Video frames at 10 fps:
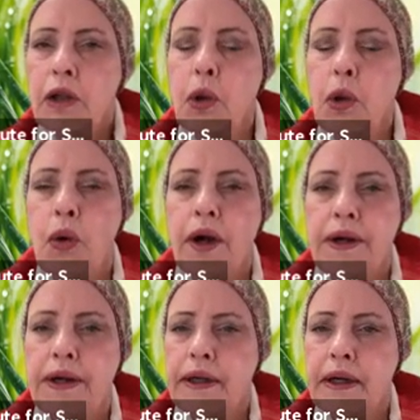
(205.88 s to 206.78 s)

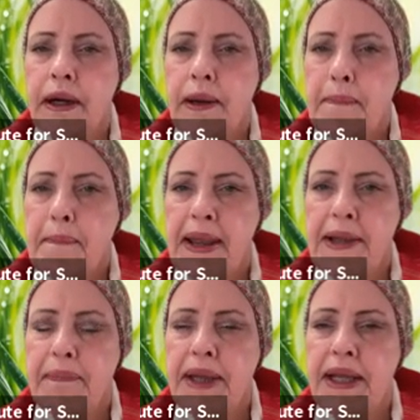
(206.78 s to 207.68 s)
Lord,
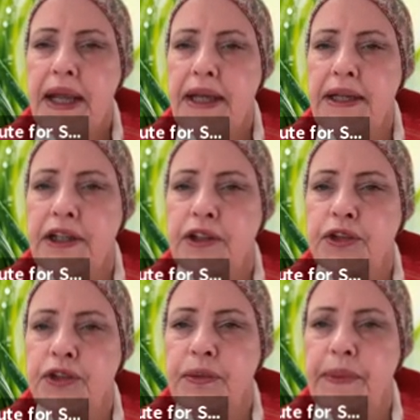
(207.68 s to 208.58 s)
Make me an
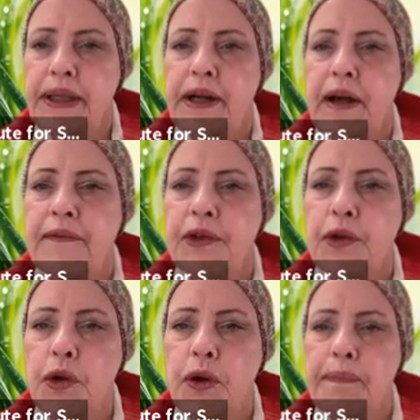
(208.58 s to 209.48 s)
instrument of
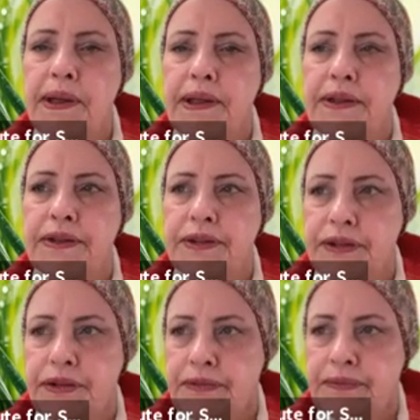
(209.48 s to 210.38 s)
your
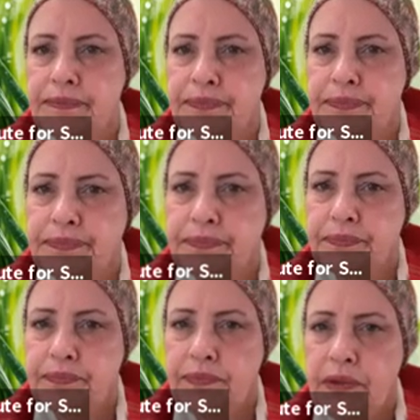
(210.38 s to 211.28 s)
peace.
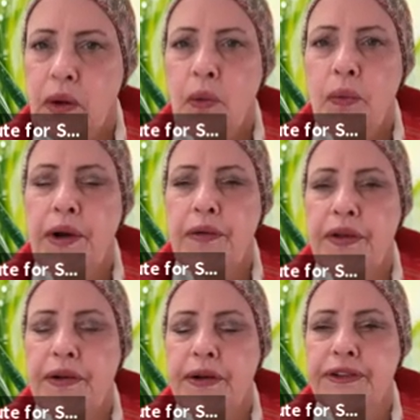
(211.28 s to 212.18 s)
Where
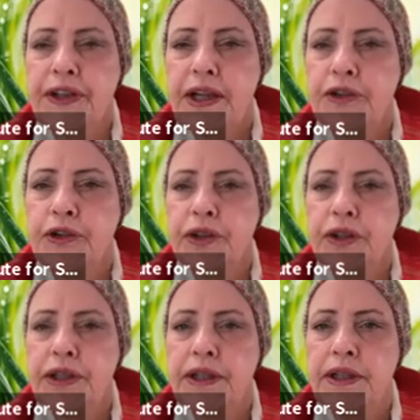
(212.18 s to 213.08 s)
there is
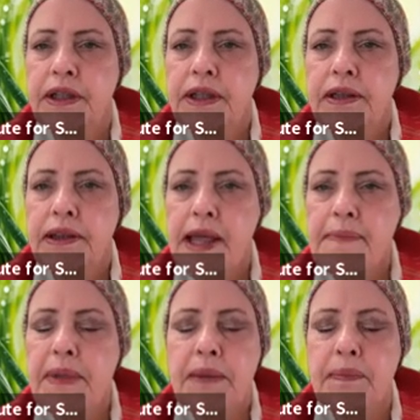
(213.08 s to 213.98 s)
hatred,
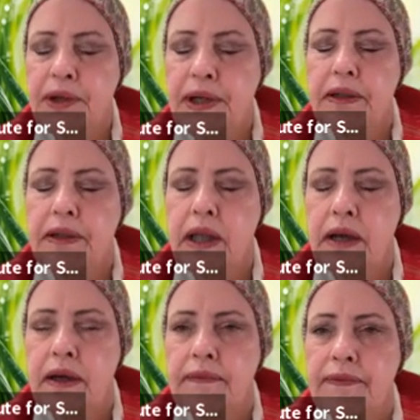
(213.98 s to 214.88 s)
let me bring
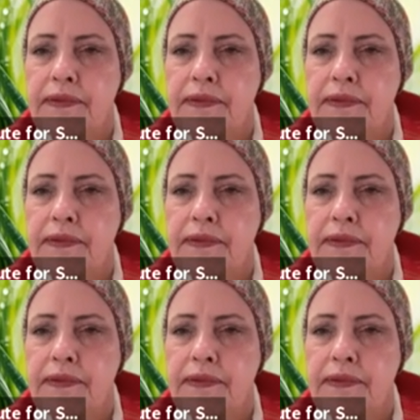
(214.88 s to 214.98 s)
love.